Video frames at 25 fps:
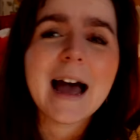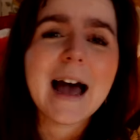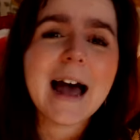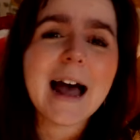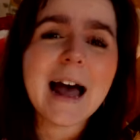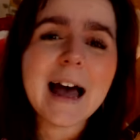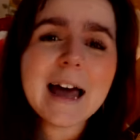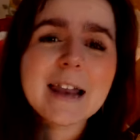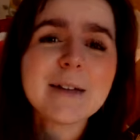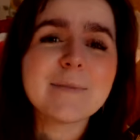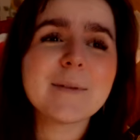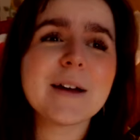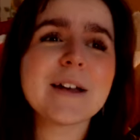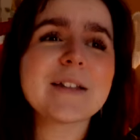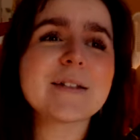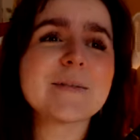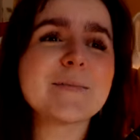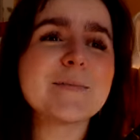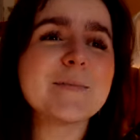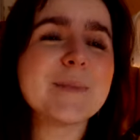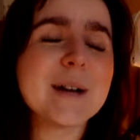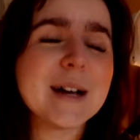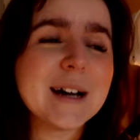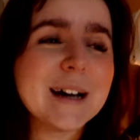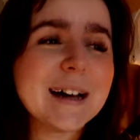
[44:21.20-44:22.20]
Annabeth
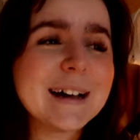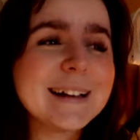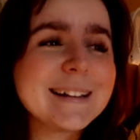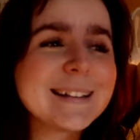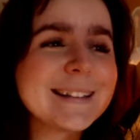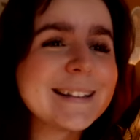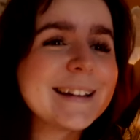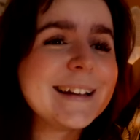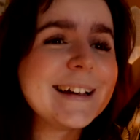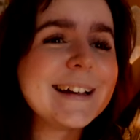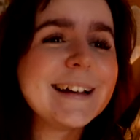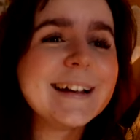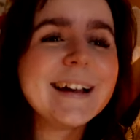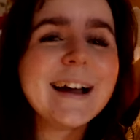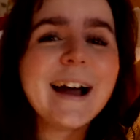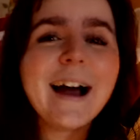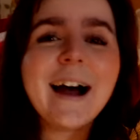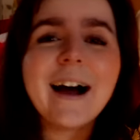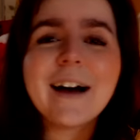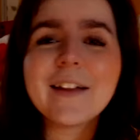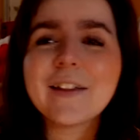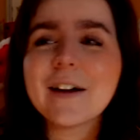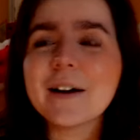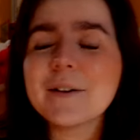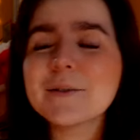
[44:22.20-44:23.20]
and Percy,
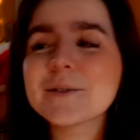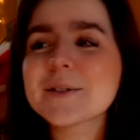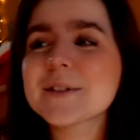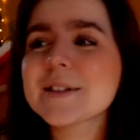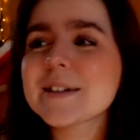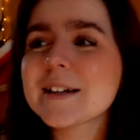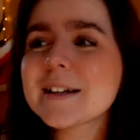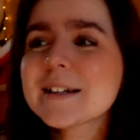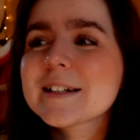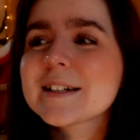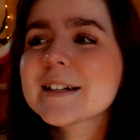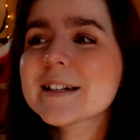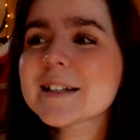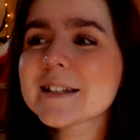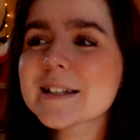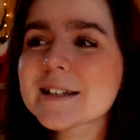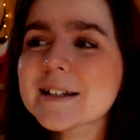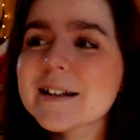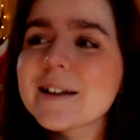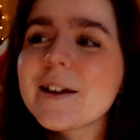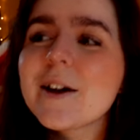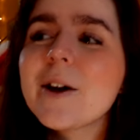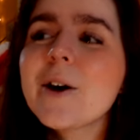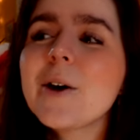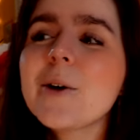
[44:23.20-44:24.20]
that was such a
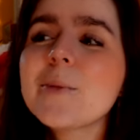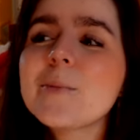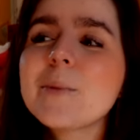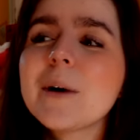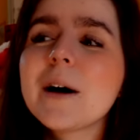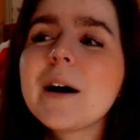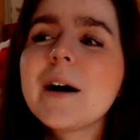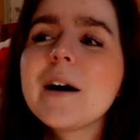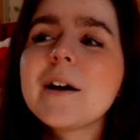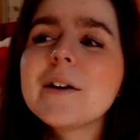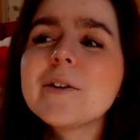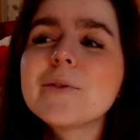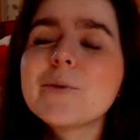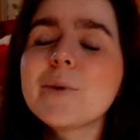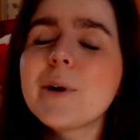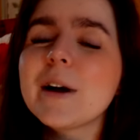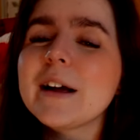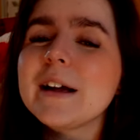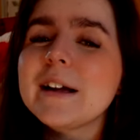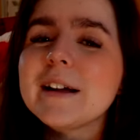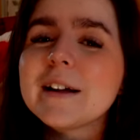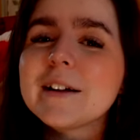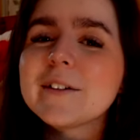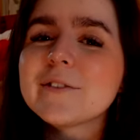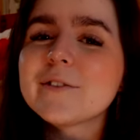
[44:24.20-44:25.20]
slow burn of
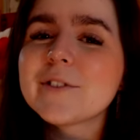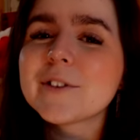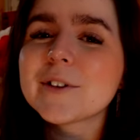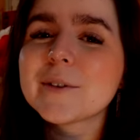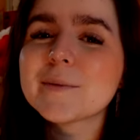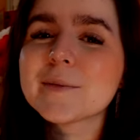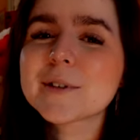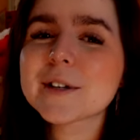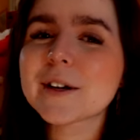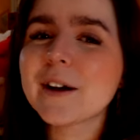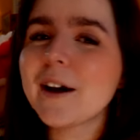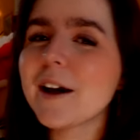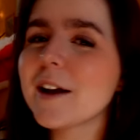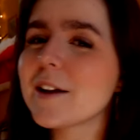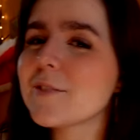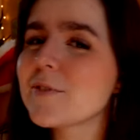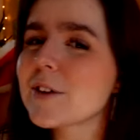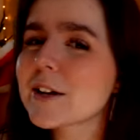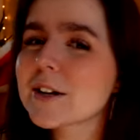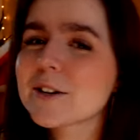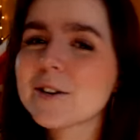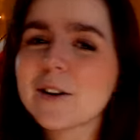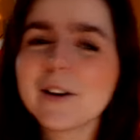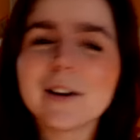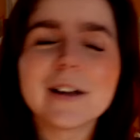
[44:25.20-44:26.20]
waiting for them to kind of
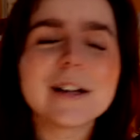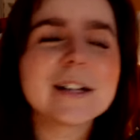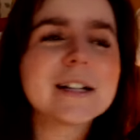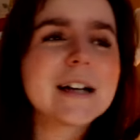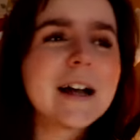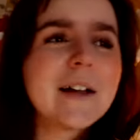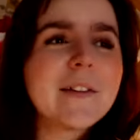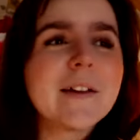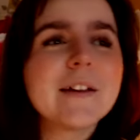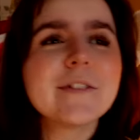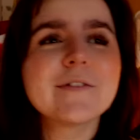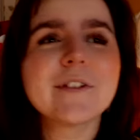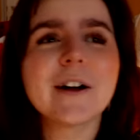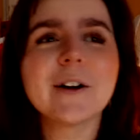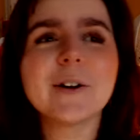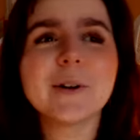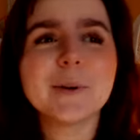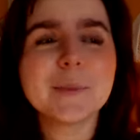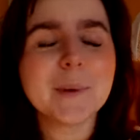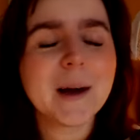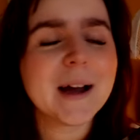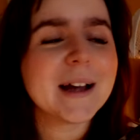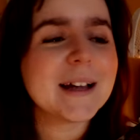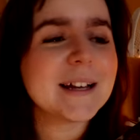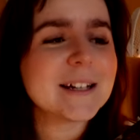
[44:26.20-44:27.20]
acknowledge how they felt
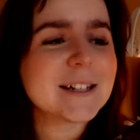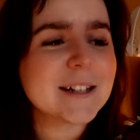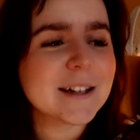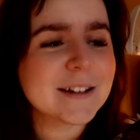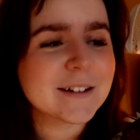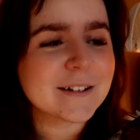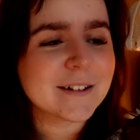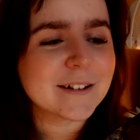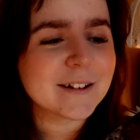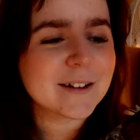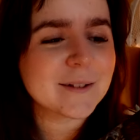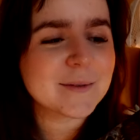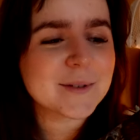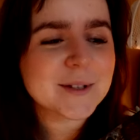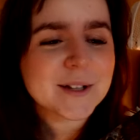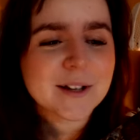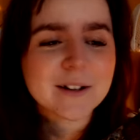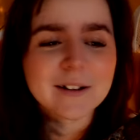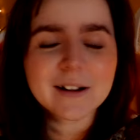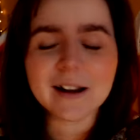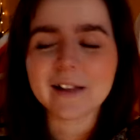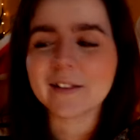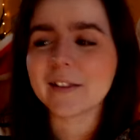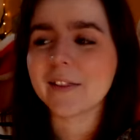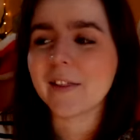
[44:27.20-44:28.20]
about each other, and I'm
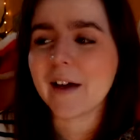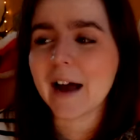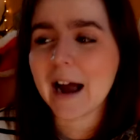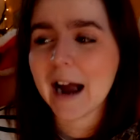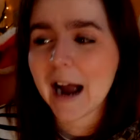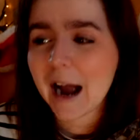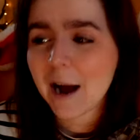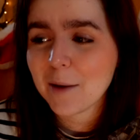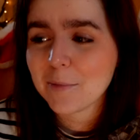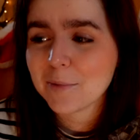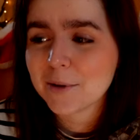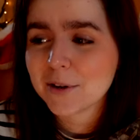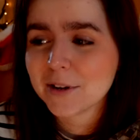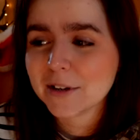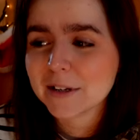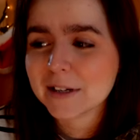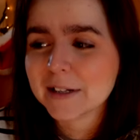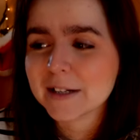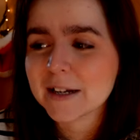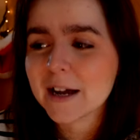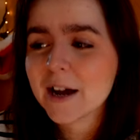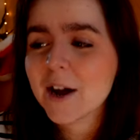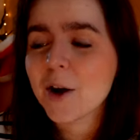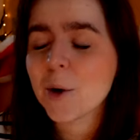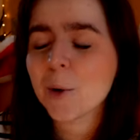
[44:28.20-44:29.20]
so glad that that
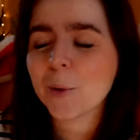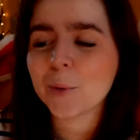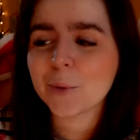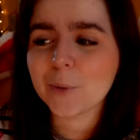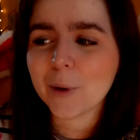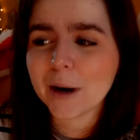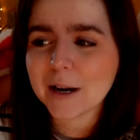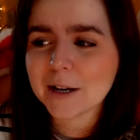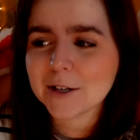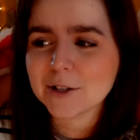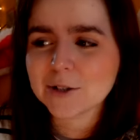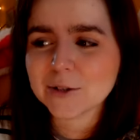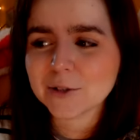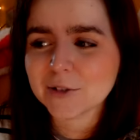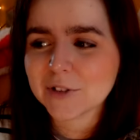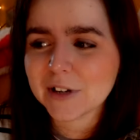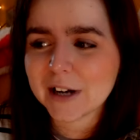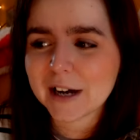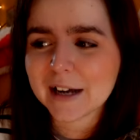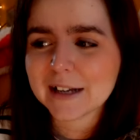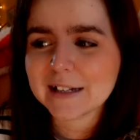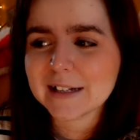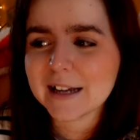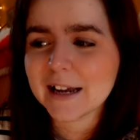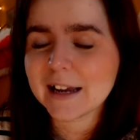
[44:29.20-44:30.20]
happened. Rachel
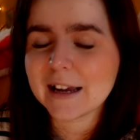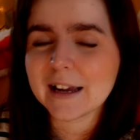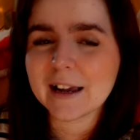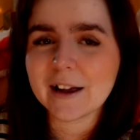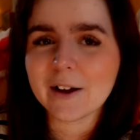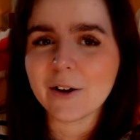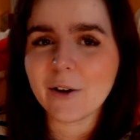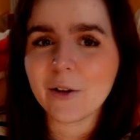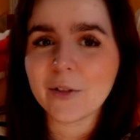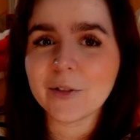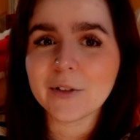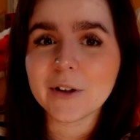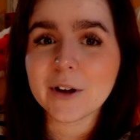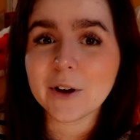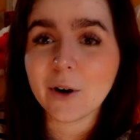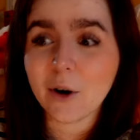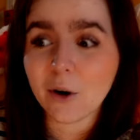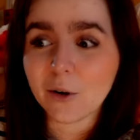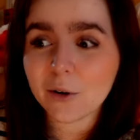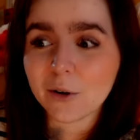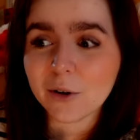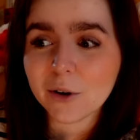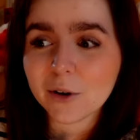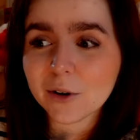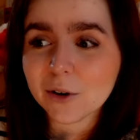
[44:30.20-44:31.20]
Dare taking on the
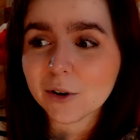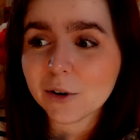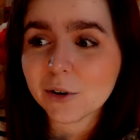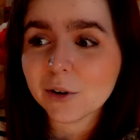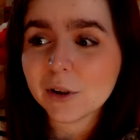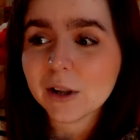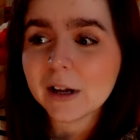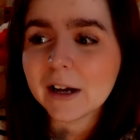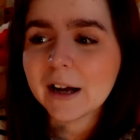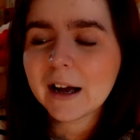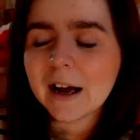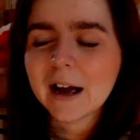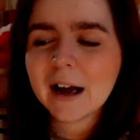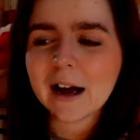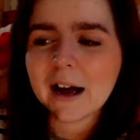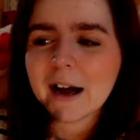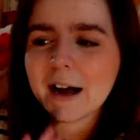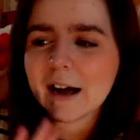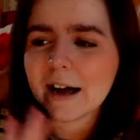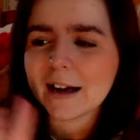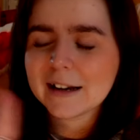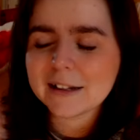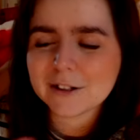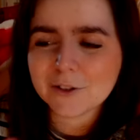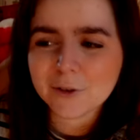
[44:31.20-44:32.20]
Oracle,
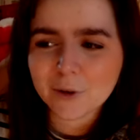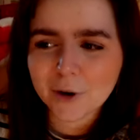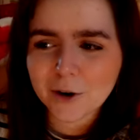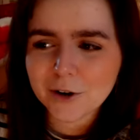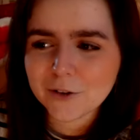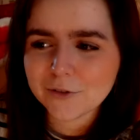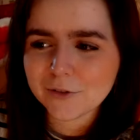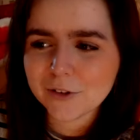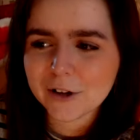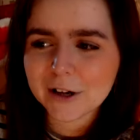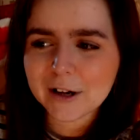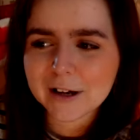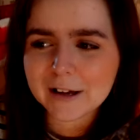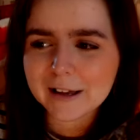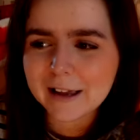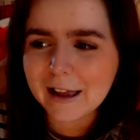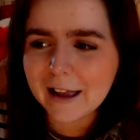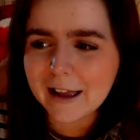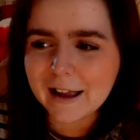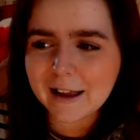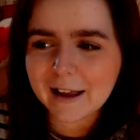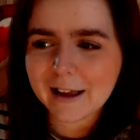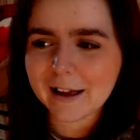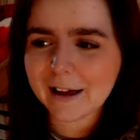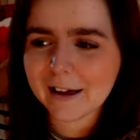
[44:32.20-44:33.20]
and Grover
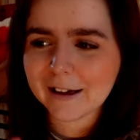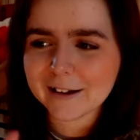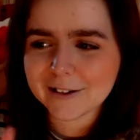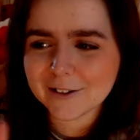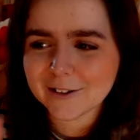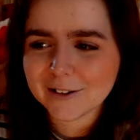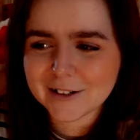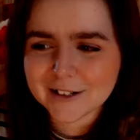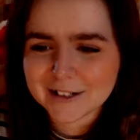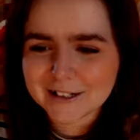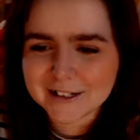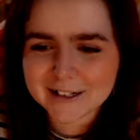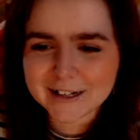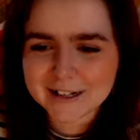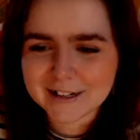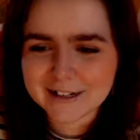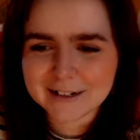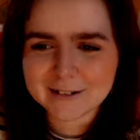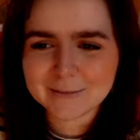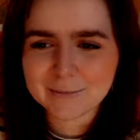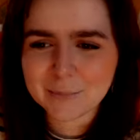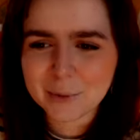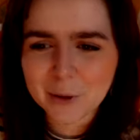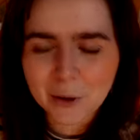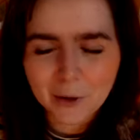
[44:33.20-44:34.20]
getting acknowledged
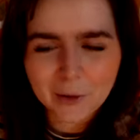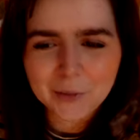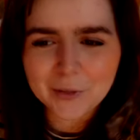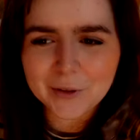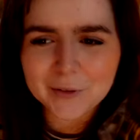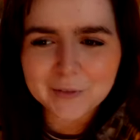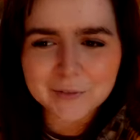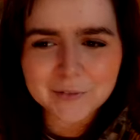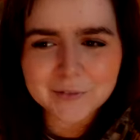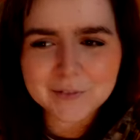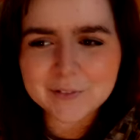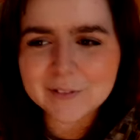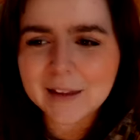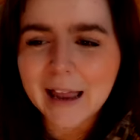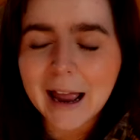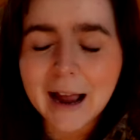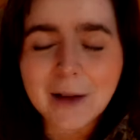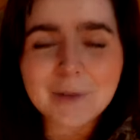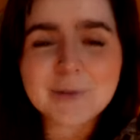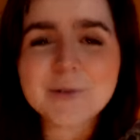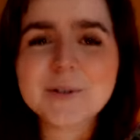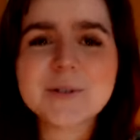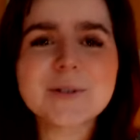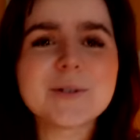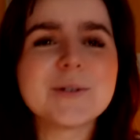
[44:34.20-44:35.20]
and put on the
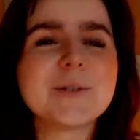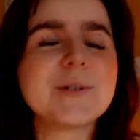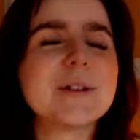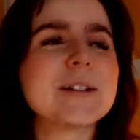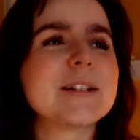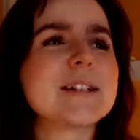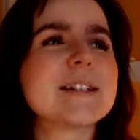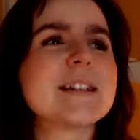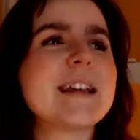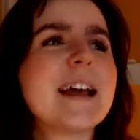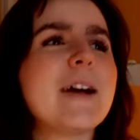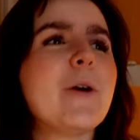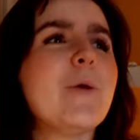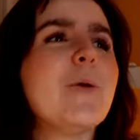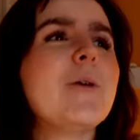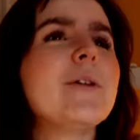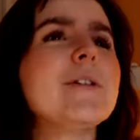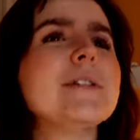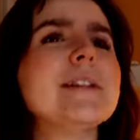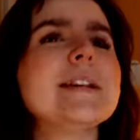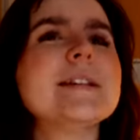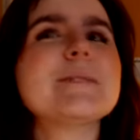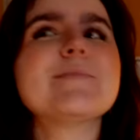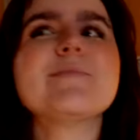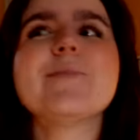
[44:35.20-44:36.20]
council, just all
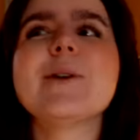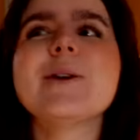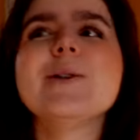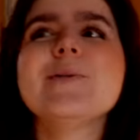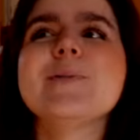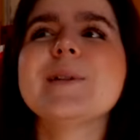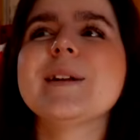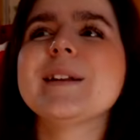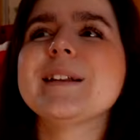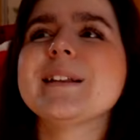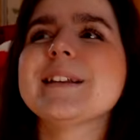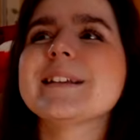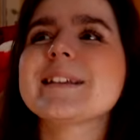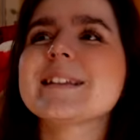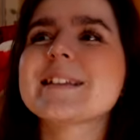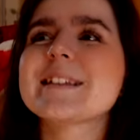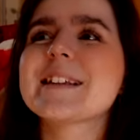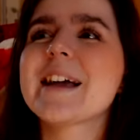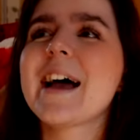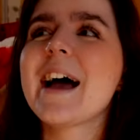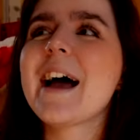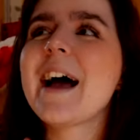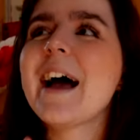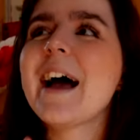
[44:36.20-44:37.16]
of these moments.